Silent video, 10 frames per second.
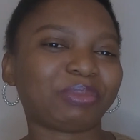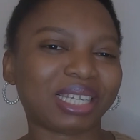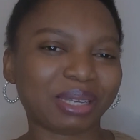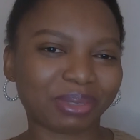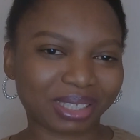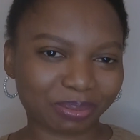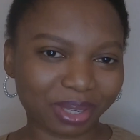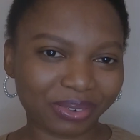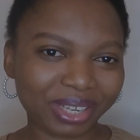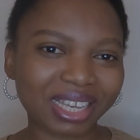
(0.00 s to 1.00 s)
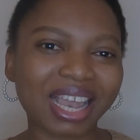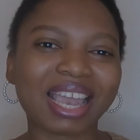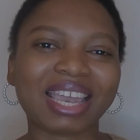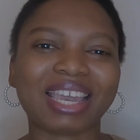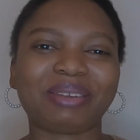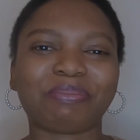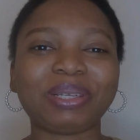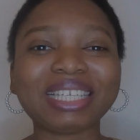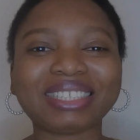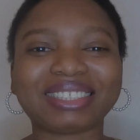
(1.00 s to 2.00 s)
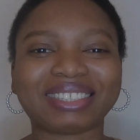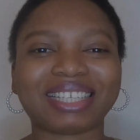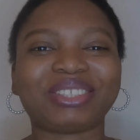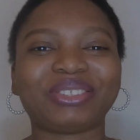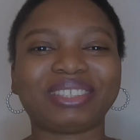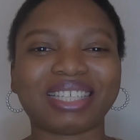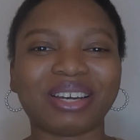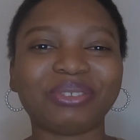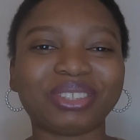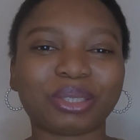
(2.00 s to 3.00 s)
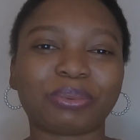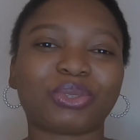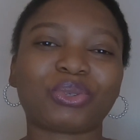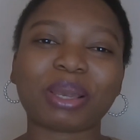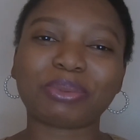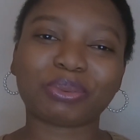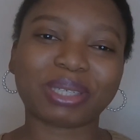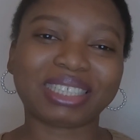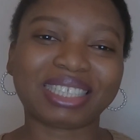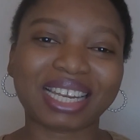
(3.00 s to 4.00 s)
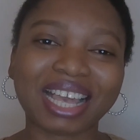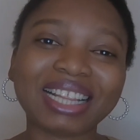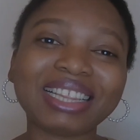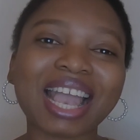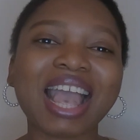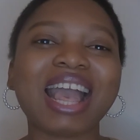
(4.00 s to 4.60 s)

my name is Mary, and please settle down, subscribe to my channel,